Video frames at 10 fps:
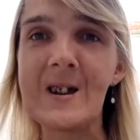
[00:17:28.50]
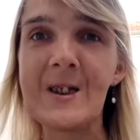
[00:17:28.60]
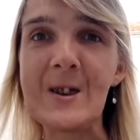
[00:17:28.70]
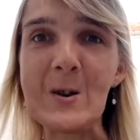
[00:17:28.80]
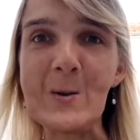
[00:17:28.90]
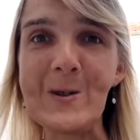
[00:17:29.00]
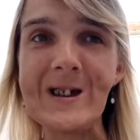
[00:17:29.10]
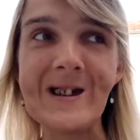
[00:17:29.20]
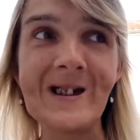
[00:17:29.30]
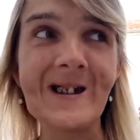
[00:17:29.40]
So
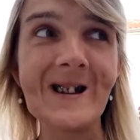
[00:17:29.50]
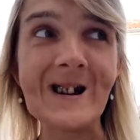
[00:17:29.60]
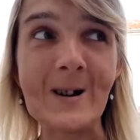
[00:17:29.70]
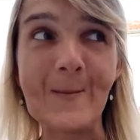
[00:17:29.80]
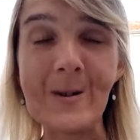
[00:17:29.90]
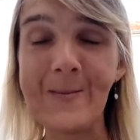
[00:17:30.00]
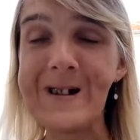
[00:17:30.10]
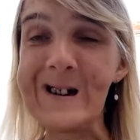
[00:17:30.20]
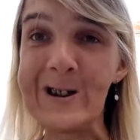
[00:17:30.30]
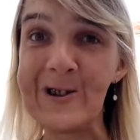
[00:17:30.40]
they come up
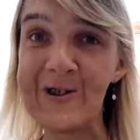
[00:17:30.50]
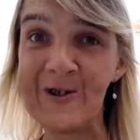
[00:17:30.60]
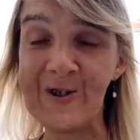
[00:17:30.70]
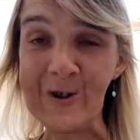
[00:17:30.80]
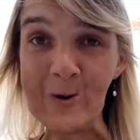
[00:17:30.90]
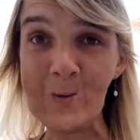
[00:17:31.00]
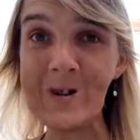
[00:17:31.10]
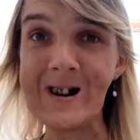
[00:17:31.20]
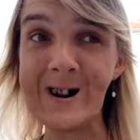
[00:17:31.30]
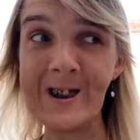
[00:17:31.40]
and
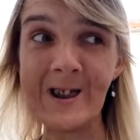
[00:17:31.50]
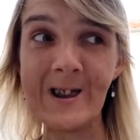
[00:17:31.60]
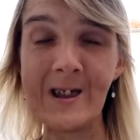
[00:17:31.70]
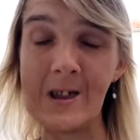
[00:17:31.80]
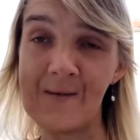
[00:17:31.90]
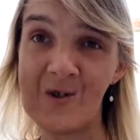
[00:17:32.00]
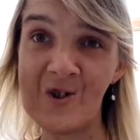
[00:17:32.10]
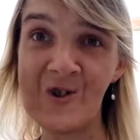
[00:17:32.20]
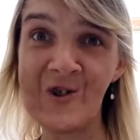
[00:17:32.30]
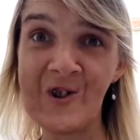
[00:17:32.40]
show us the
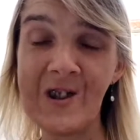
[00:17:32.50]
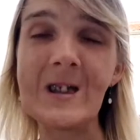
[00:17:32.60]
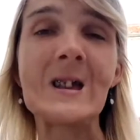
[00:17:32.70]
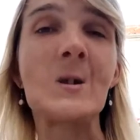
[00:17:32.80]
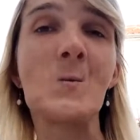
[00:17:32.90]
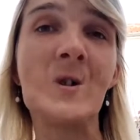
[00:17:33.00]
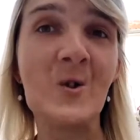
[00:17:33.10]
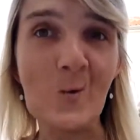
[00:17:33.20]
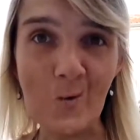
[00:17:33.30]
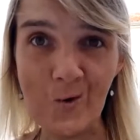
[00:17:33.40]
version that
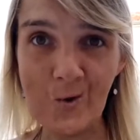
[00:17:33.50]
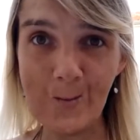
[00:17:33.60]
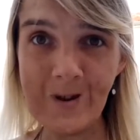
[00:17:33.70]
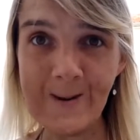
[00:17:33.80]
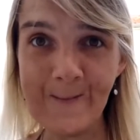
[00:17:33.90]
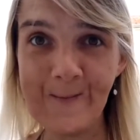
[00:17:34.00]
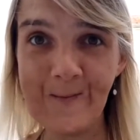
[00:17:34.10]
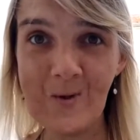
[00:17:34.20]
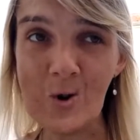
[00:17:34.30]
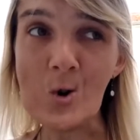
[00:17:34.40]
we used to be,
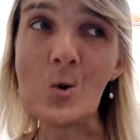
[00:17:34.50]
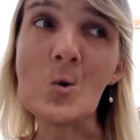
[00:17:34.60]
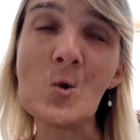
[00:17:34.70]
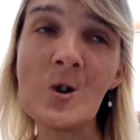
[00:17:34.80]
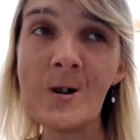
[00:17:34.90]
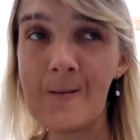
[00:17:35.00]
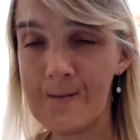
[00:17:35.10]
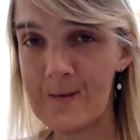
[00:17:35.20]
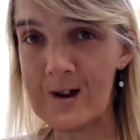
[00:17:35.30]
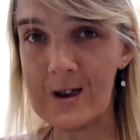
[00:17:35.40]
or
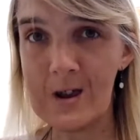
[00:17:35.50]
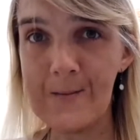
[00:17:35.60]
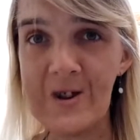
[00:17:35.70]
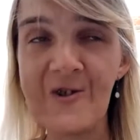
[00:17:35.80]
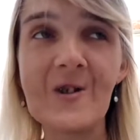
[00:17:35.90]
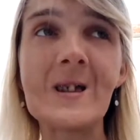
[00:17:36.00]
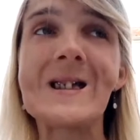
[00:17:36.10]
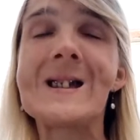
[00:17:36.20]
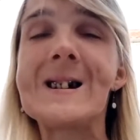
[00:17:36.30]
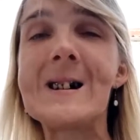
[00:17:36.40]
as I mentioned,
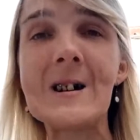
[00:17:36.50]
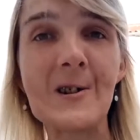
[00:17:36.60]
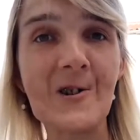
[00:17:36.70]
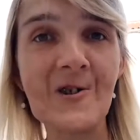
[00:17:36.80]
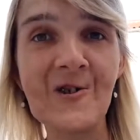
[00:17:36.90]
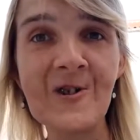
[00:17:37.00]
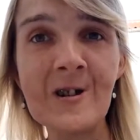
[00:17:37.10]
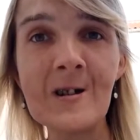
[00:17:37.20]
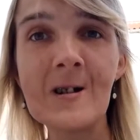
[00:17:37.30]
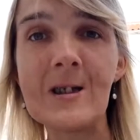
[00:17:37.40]
the
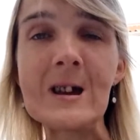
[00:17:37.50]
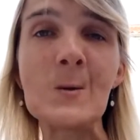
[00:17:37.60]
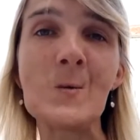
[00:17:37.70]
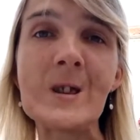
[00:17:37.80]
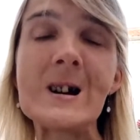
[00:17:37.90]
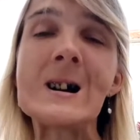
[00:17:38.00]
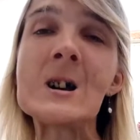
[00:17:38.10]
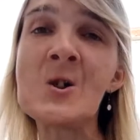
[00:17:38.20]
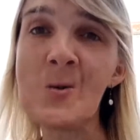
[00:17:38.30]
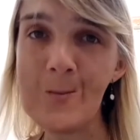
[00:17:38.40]
energy that was
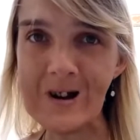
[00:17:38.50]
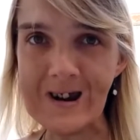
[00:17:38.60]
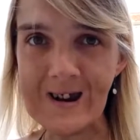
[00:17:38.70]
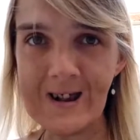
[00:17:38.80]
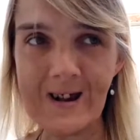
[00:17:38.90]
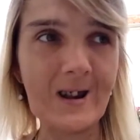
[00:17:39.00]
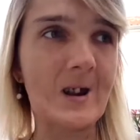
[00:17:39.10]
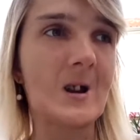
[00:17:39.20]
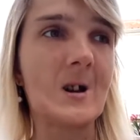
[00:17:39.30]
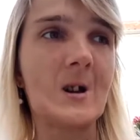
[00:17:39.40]
accumulated
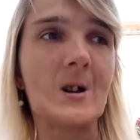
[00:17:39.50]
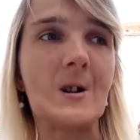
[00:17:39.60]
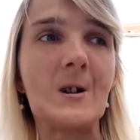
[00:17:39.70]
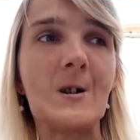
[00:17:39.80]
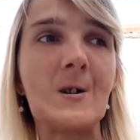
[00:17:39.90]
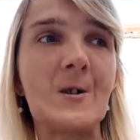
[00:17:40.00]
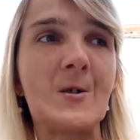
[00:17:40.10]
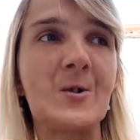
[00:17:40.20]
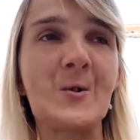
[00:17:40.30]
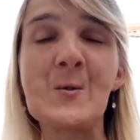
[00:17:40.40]

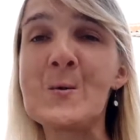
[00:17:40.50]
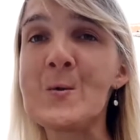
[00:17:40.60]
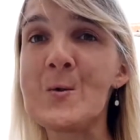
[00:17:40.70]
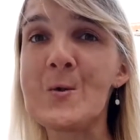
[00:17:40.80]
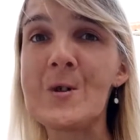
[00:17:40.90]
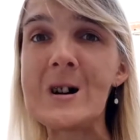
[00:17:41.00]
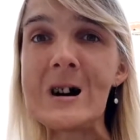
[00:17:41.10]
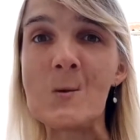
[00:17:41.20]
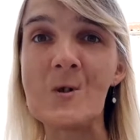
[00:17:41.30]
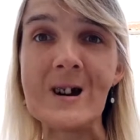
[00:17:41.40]
through
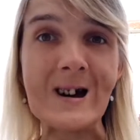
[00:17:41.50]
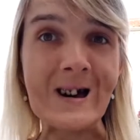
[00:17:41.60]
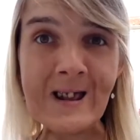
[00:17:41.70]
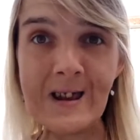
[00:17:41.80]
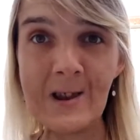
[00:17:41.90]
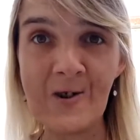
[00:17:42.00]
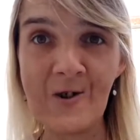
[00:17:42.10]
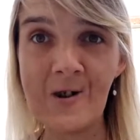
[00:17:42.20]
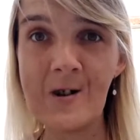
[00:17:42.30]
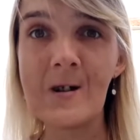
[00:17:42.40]
our
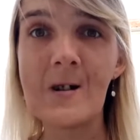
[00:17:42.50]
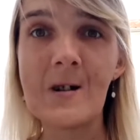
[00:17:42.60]
ancestral